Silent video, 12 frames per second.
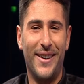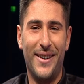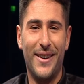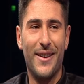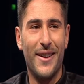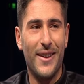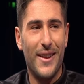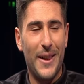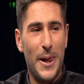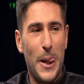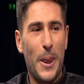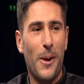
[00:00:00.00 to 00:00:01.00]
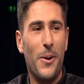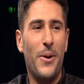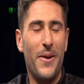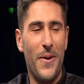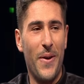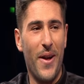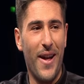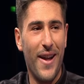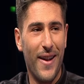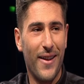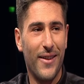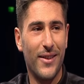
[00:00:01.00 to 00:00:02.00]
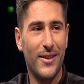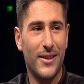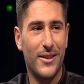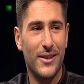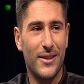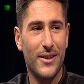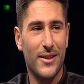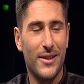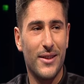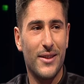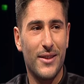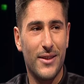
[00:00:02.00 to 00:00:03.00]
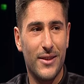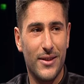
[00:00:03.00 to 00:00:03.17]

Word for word: yeah, everything that is done in the dark will come to